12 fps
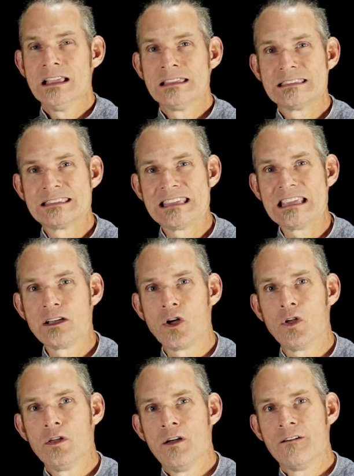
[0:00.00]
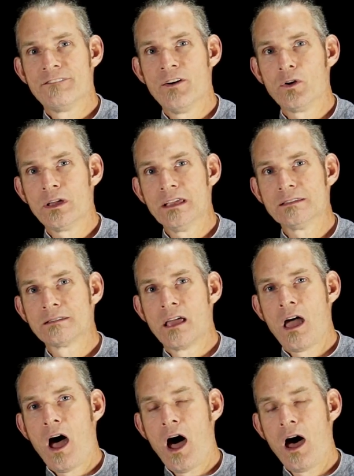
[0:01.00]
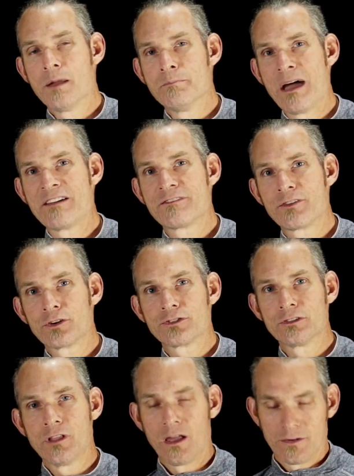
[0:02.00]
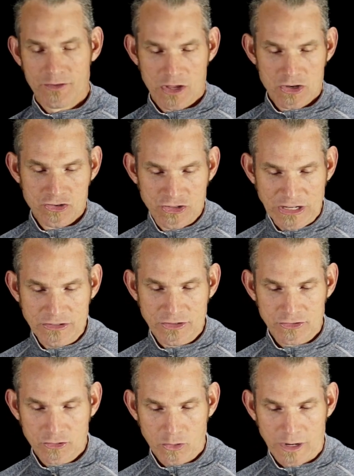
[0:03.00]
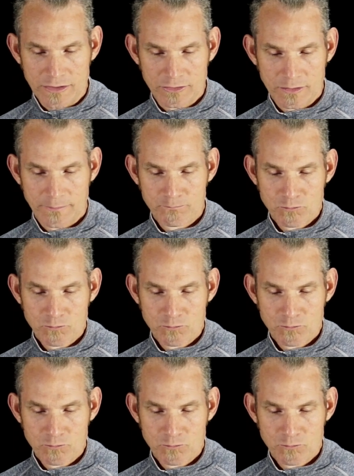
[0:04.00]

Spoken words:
single focus on my first love, Jesus Christ.